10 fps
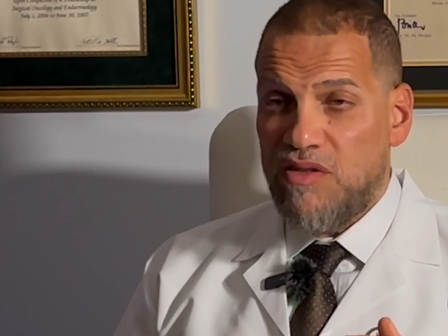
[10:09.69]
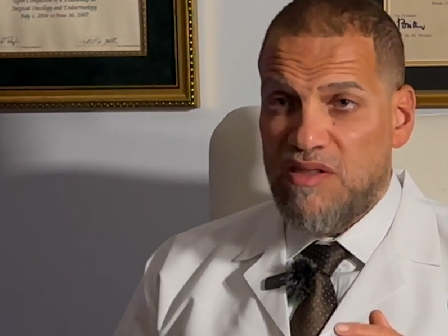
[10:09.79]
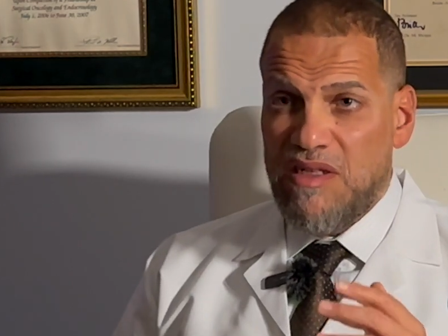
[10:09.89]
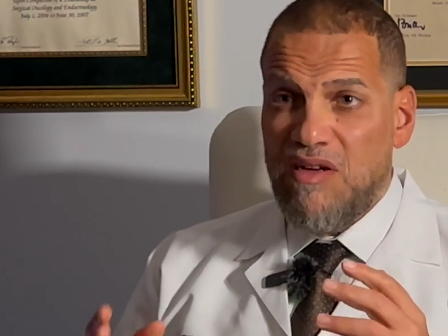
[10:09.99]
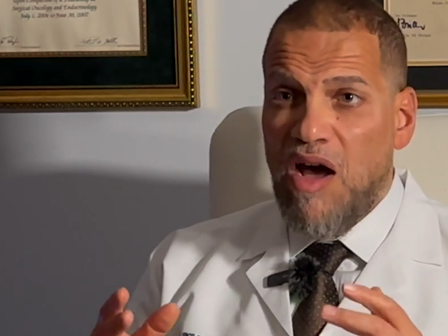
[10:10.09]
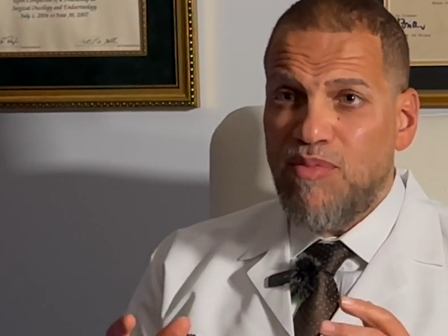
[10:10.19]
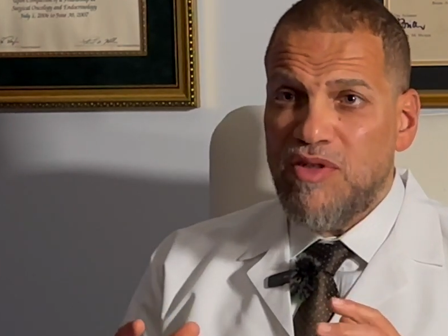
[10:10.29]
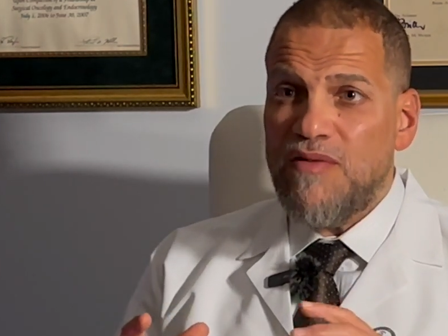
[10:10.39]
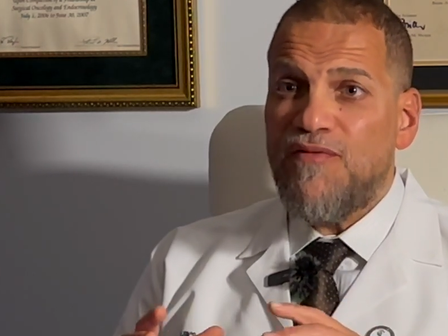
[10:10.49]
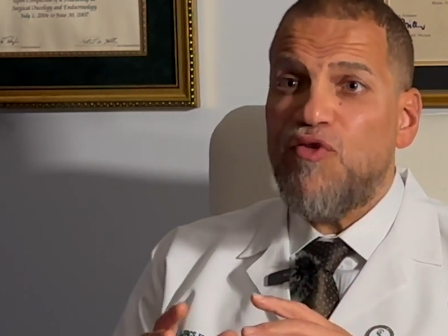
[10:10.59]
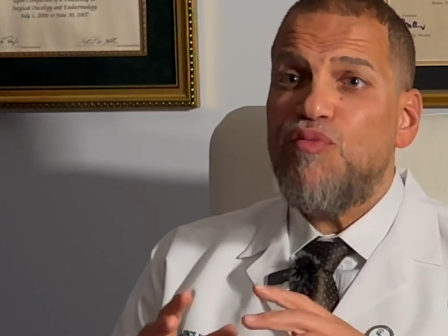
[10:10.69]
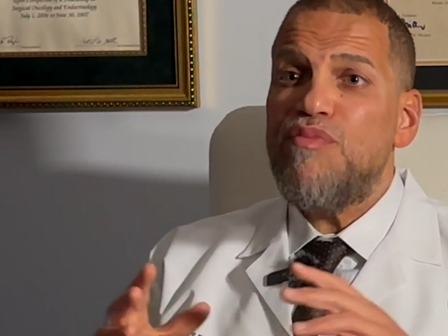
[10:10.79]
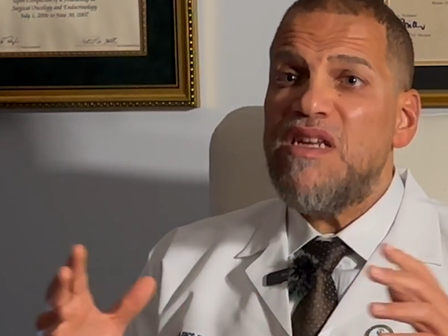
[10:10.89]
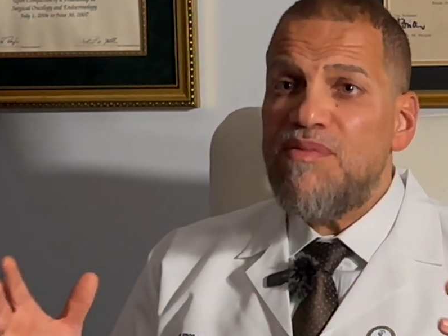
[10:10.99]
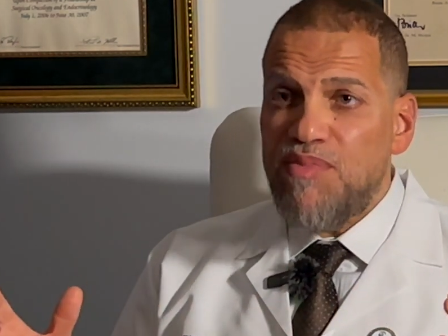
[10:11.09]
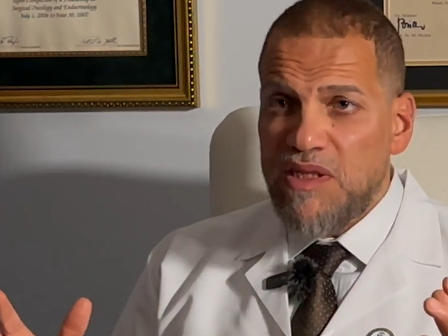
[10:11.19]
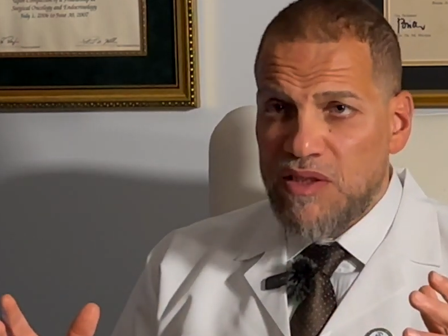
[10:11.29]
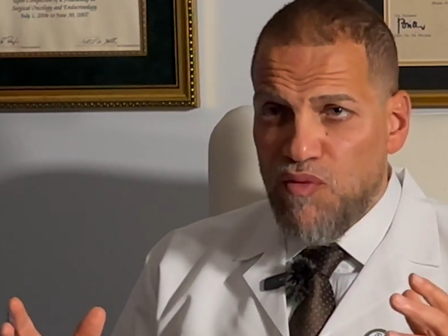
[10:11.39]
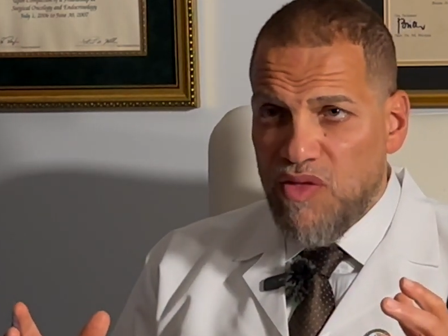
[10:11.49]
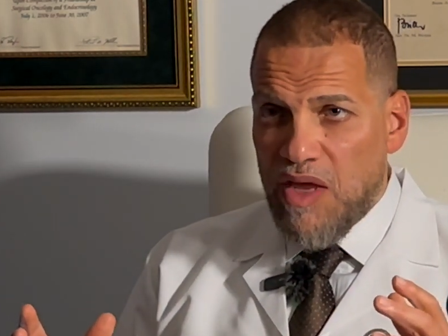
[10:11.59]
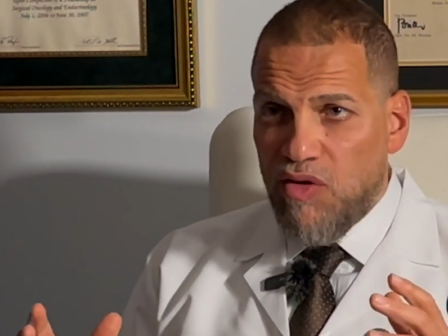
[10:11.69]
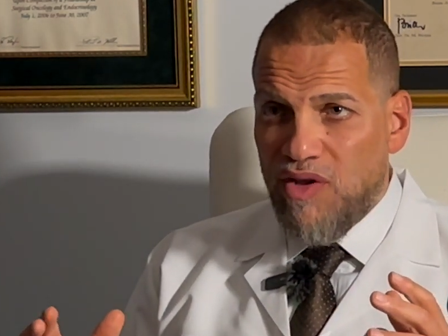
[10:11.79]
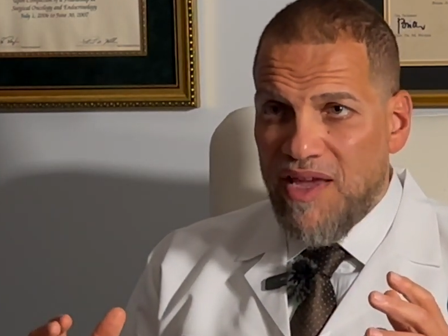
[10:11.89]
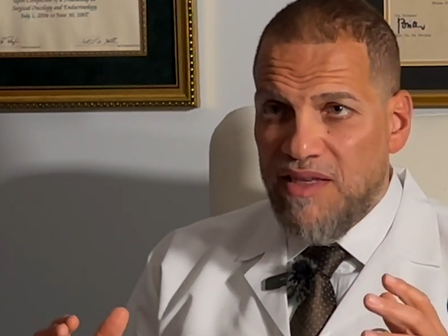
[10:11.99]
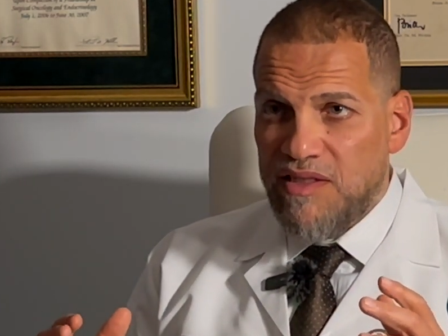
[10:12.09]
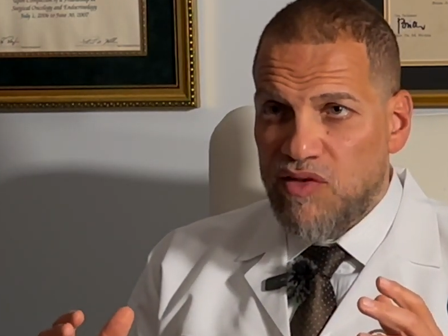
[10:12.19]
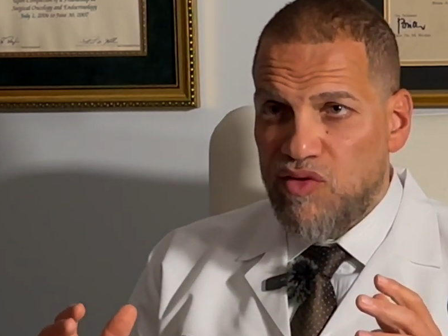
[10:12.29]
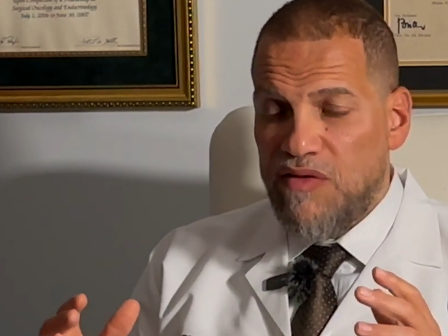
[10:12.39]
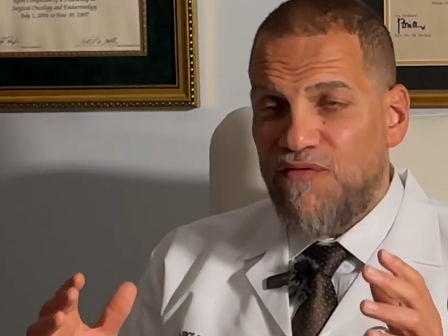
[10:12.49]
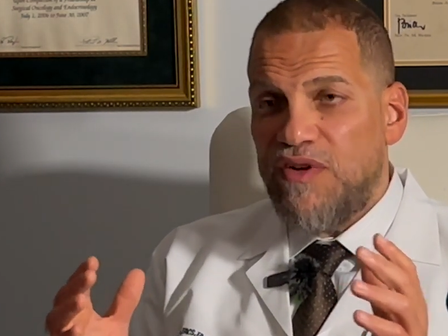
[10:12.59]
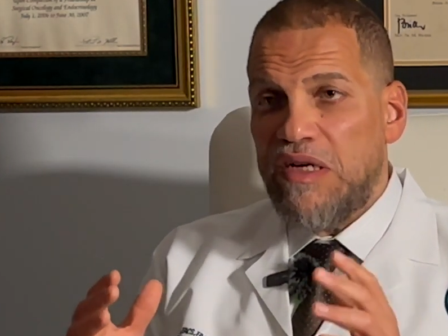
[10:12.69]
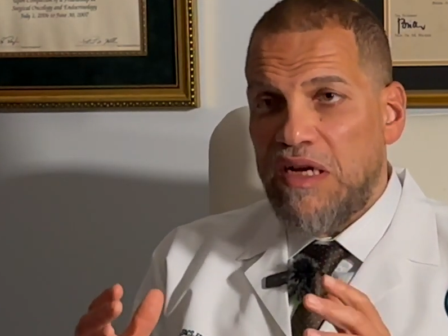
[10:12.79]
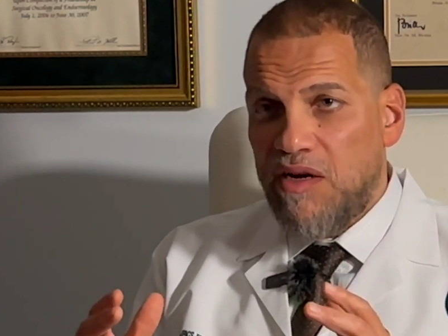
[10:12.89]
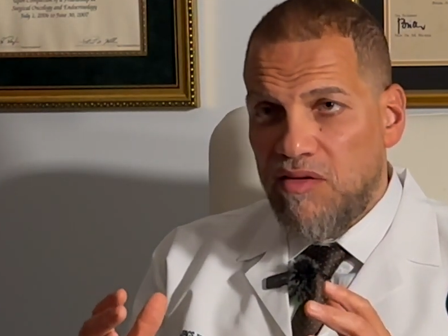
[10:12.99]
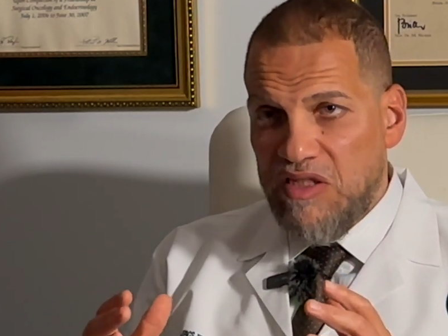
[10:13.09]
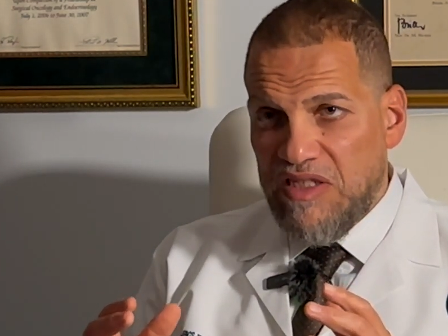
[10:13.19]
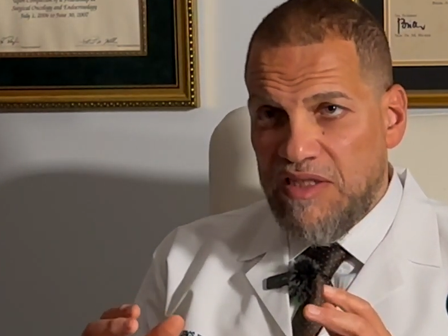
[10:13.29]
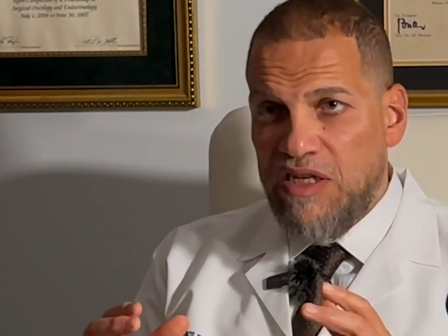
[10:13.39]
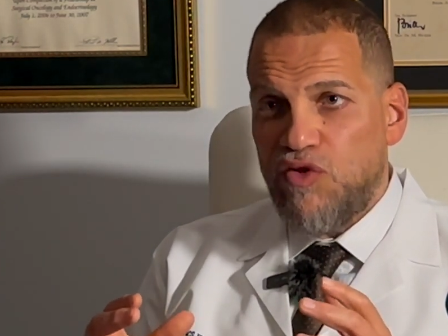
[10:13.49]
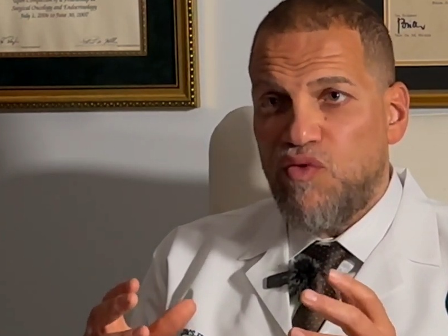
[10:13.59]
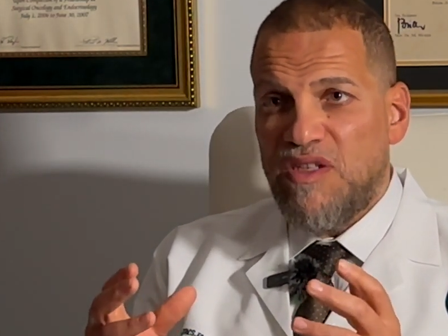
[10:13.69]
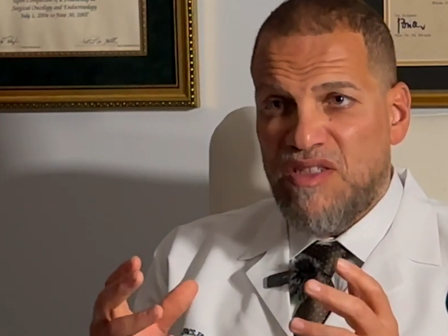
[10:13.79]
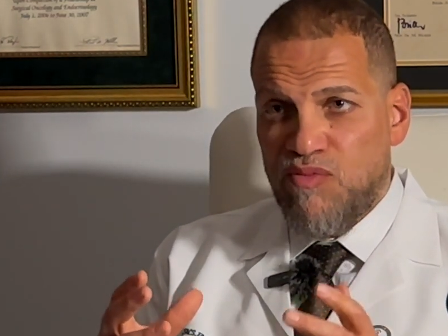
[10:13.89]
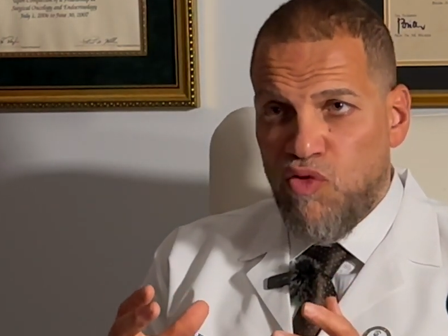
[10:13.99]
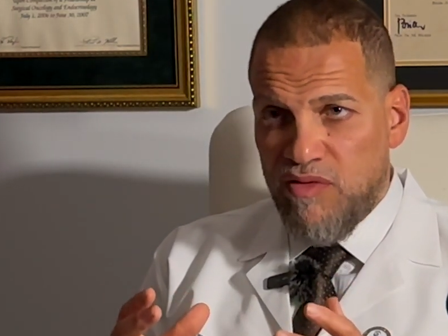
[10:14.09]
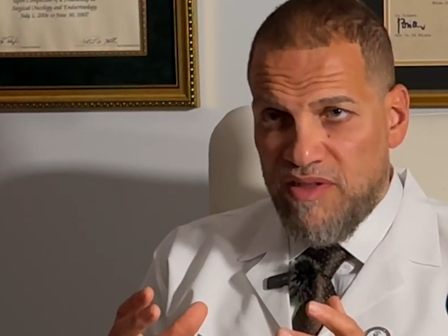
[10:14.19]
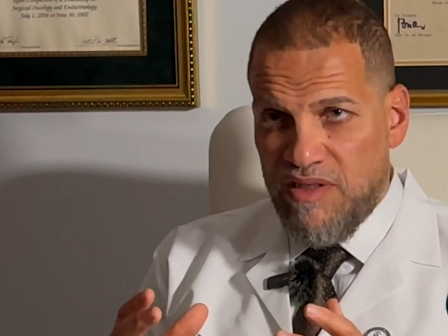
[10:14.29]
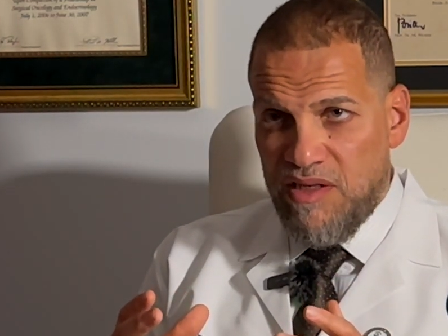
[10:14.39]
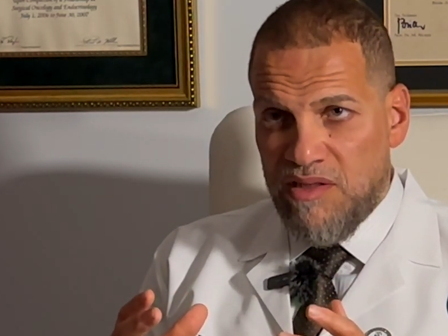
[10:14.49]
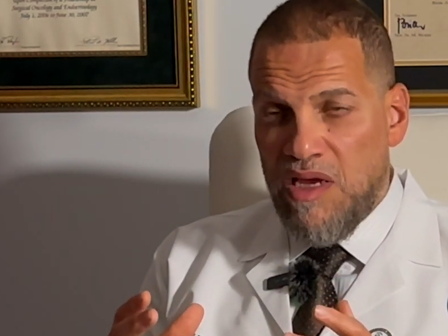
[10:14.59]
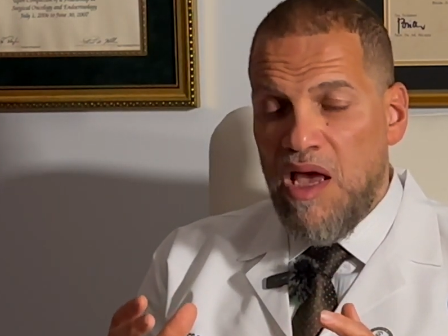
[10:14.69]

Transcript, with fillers: is an option for many patients with thyroid cancer in a very early stage with a small disease.